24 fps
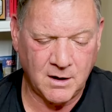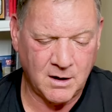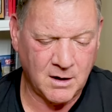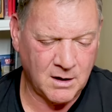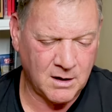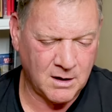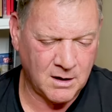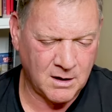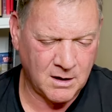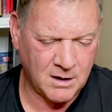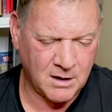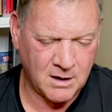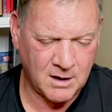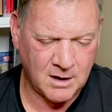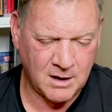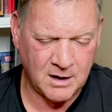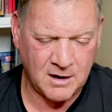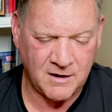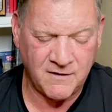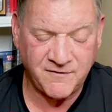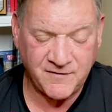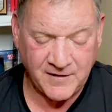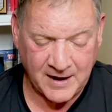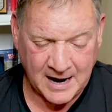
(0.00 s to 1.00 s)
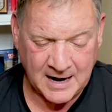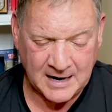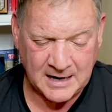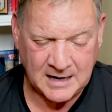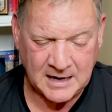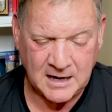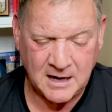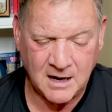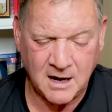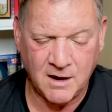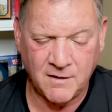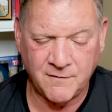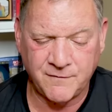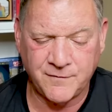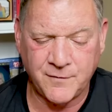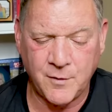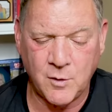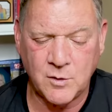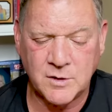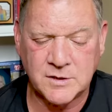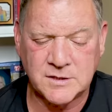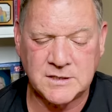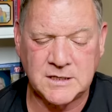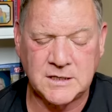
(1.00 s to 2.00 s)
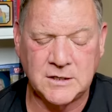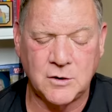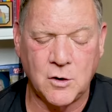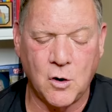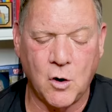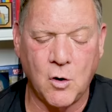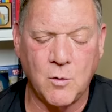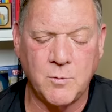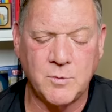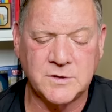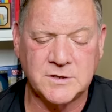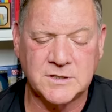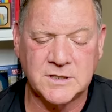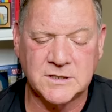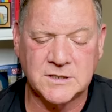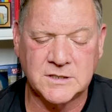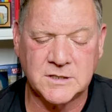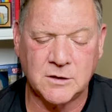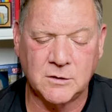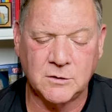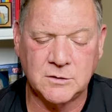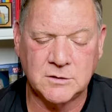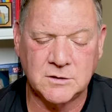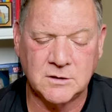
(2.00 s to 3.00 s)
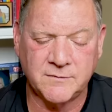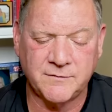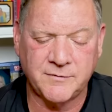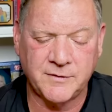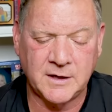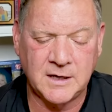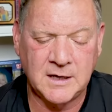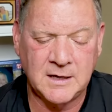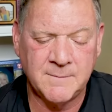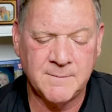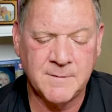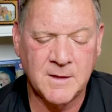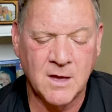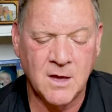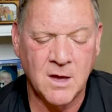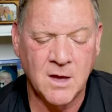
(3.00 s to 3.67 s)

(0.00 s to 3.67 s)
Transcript: uh, if any, of focusing almost exclusively